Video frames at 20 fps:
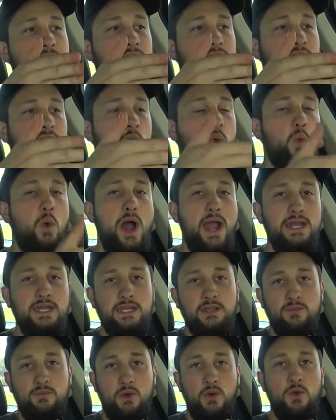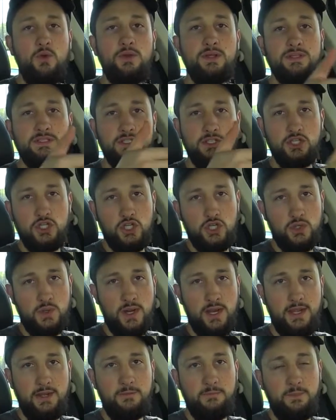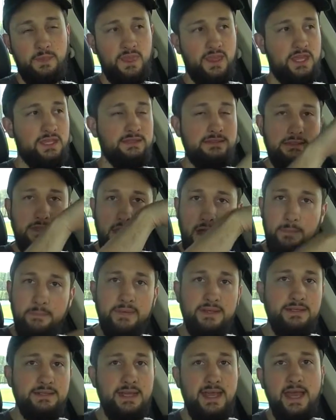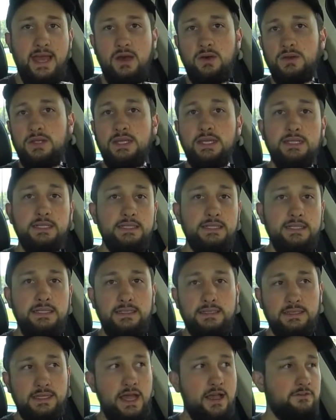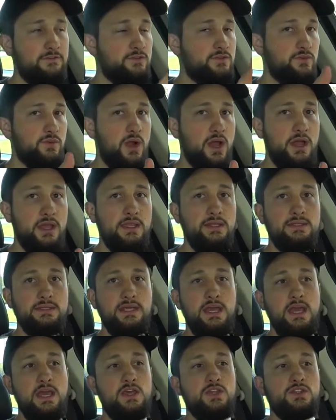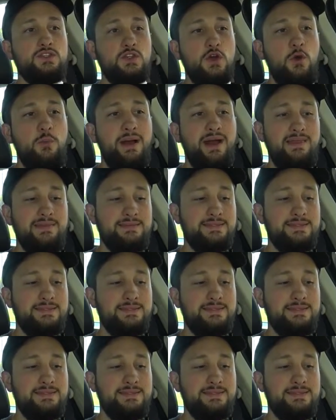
that a windy road isn't straight. It's up and down, hilly, left, right. So by the